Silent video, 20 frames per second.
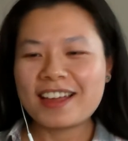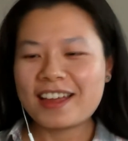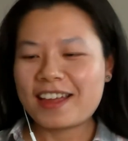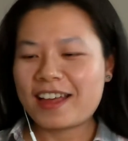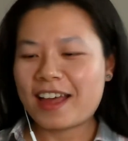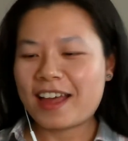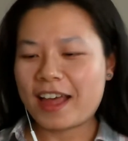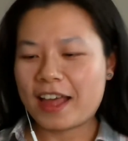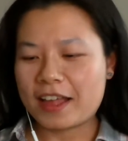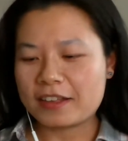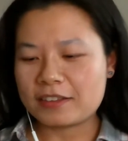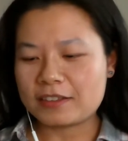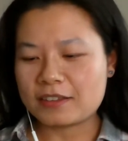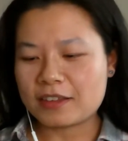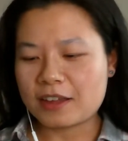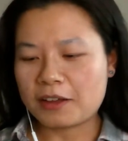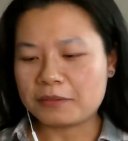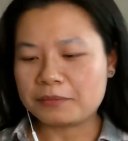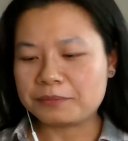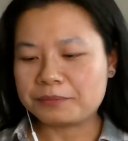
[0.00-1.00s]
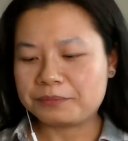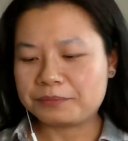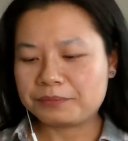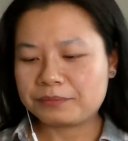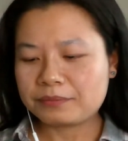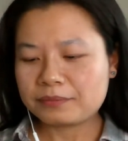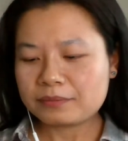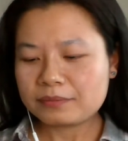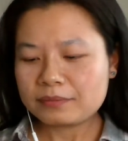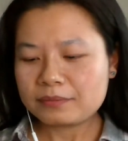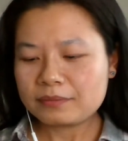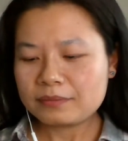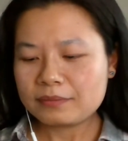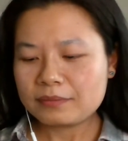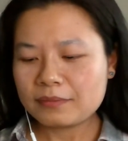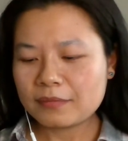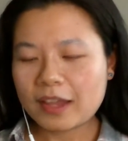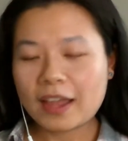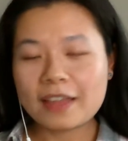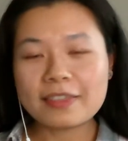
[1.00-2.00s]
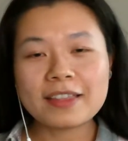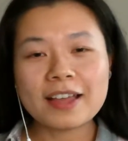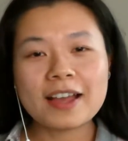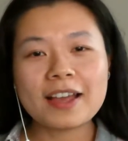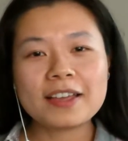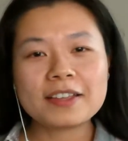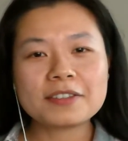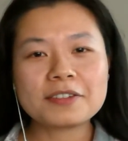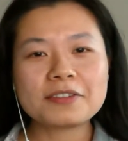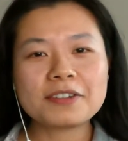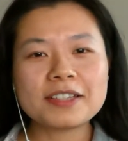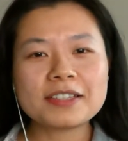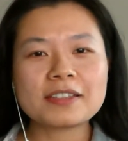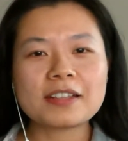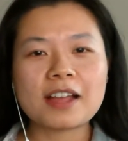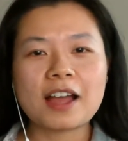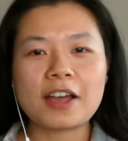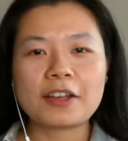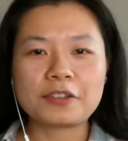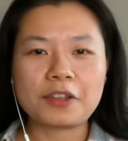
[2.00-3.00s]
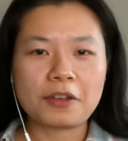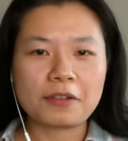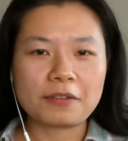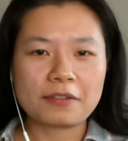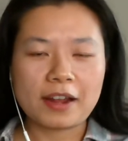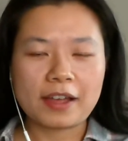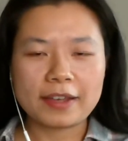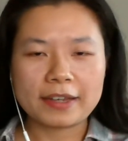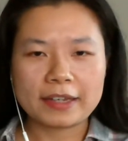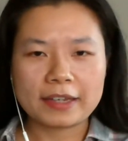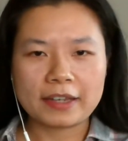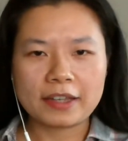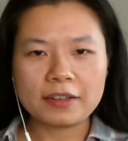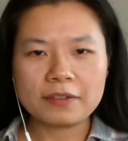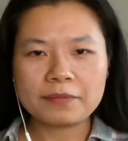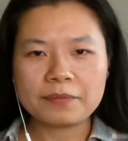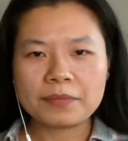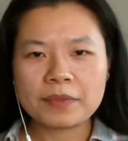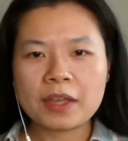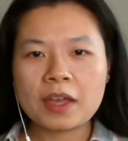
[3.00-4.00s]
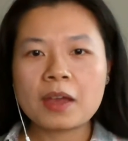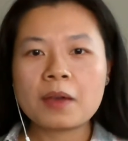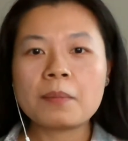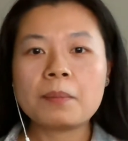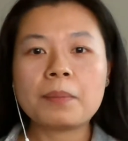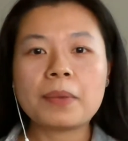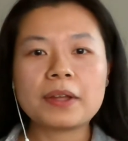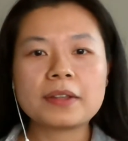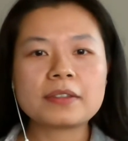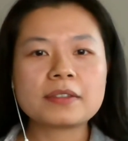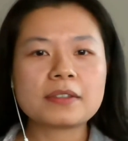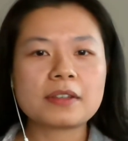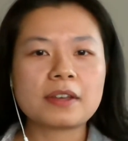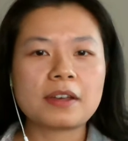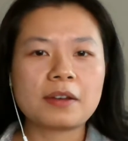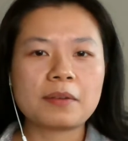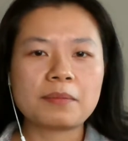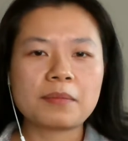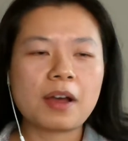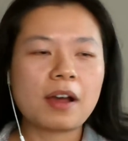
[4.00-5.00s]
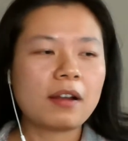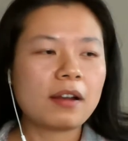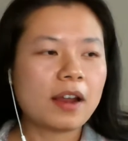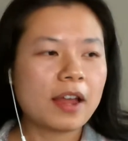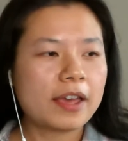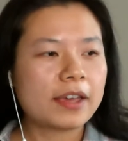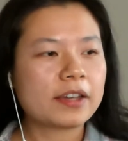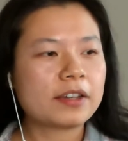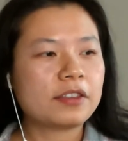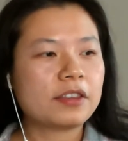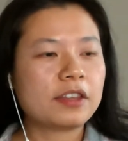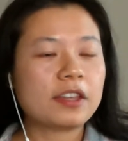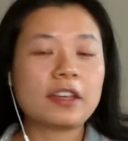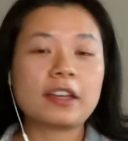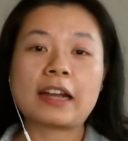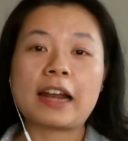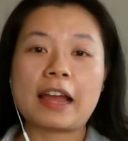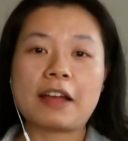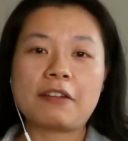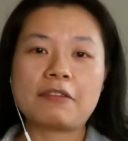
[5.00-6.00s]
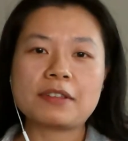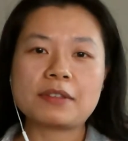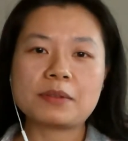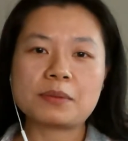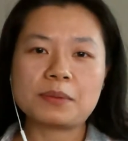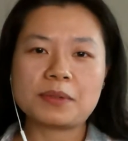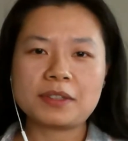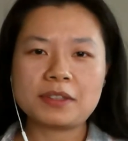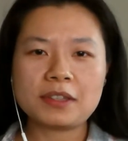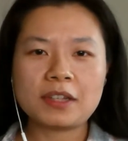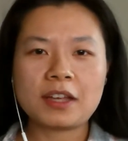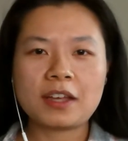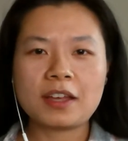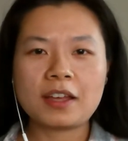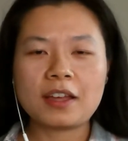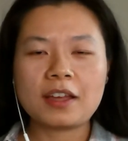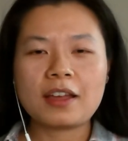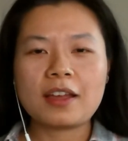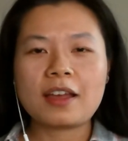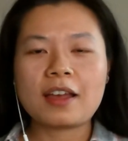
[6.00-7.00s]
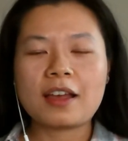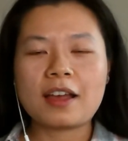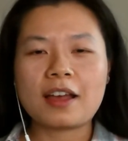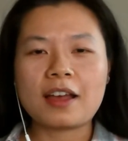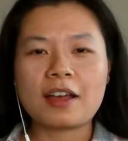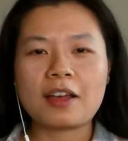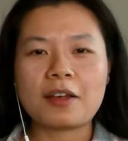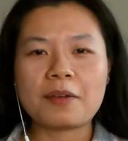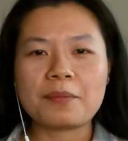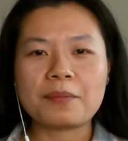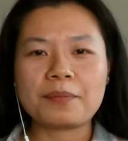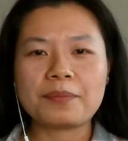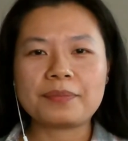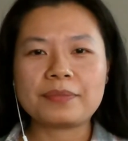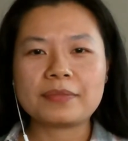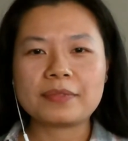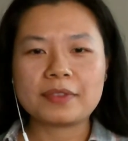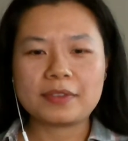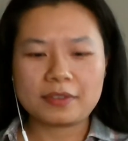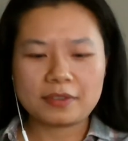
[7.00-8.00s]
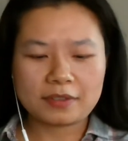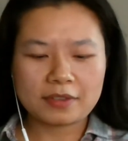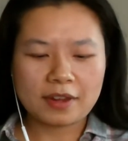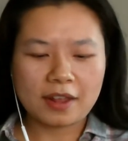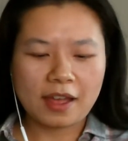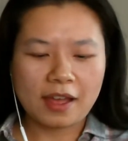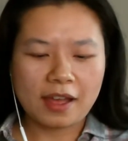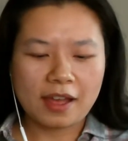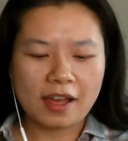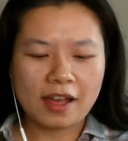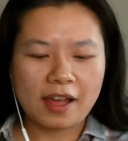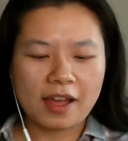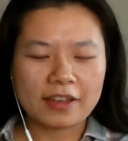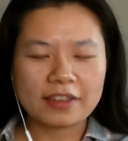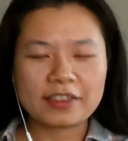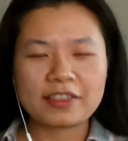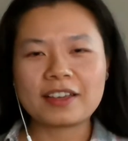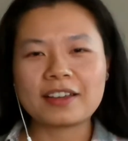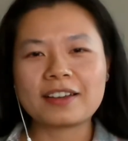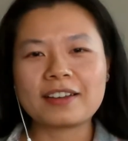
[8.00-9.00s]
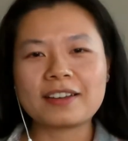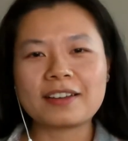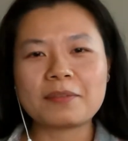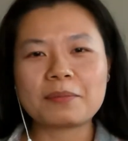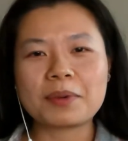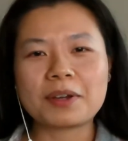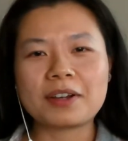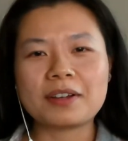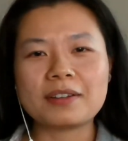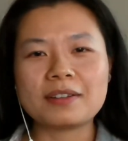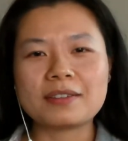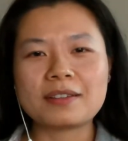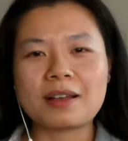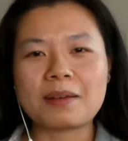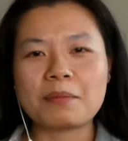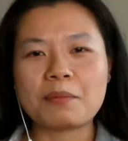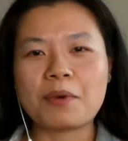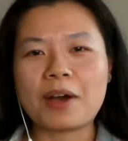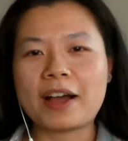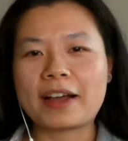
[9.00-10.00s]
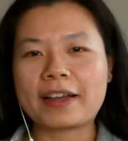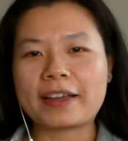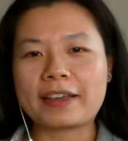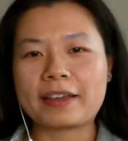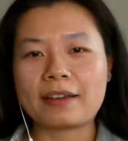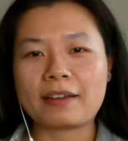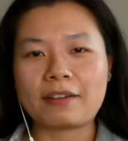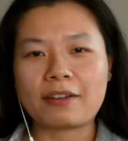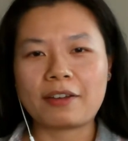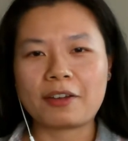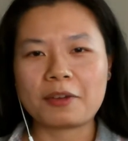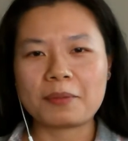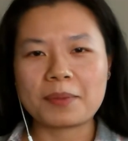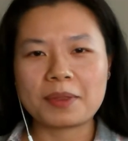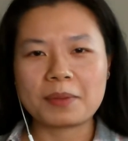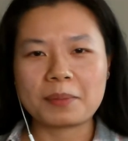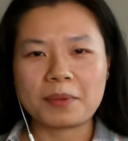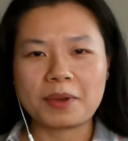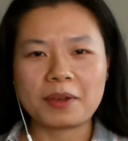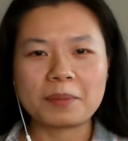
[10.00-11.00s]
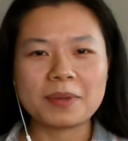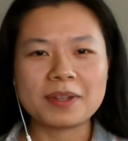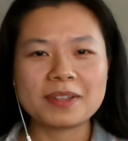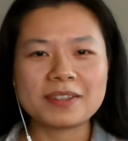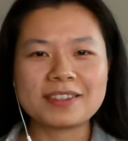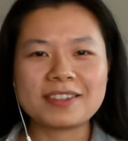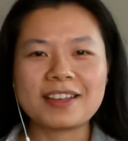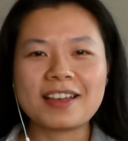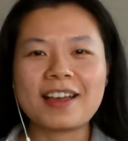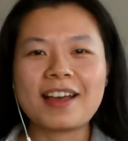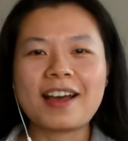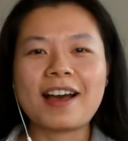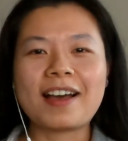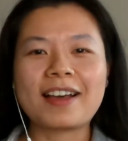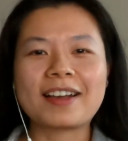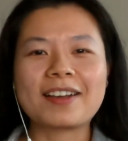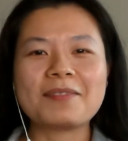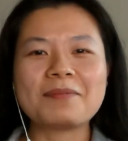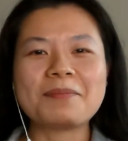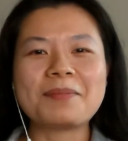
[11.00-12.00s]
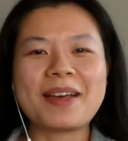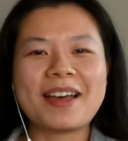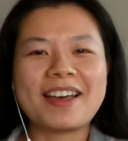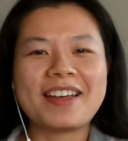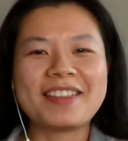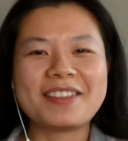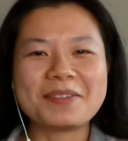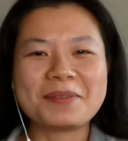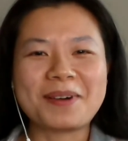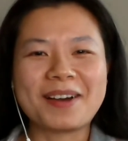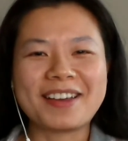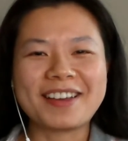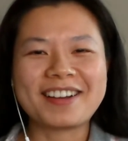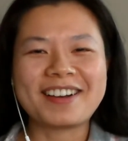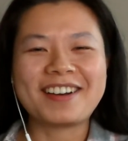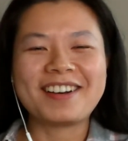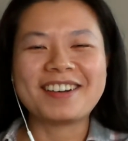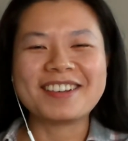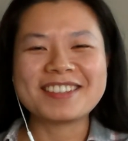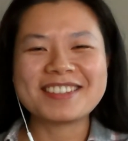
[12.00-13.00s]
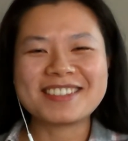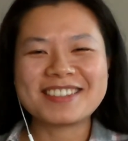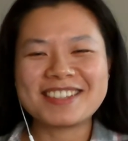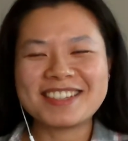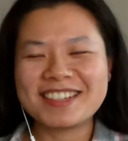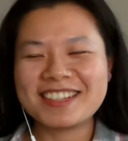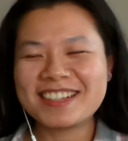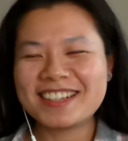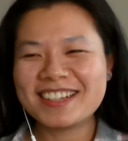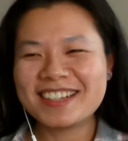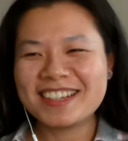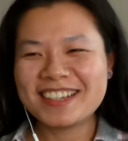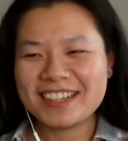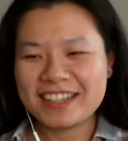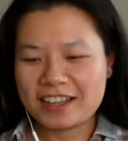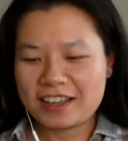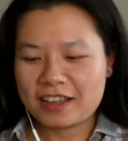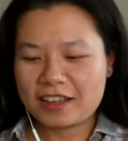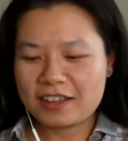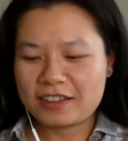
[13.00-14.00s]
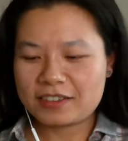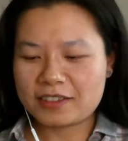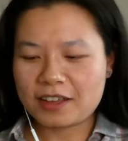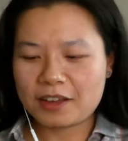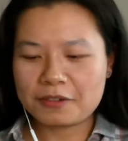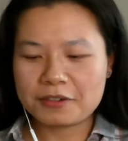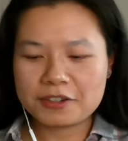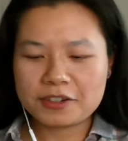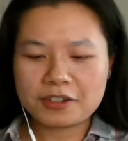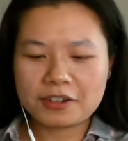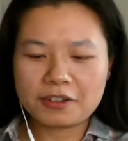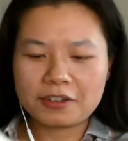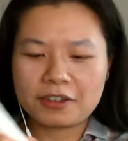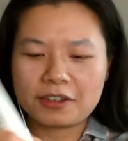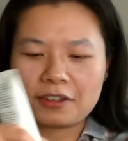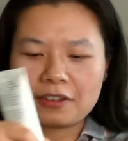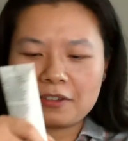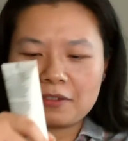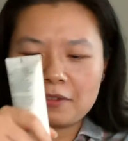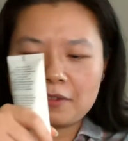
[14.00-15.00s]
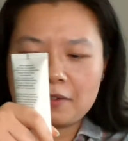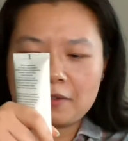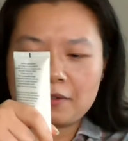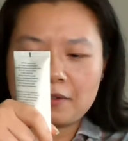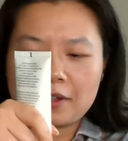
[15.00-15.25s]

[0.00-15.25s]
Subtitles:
and that is the reason I don't like it. But unlike the Clarins one, I think because I'm working at home at the moment, I can bear the white cast. So I will show you what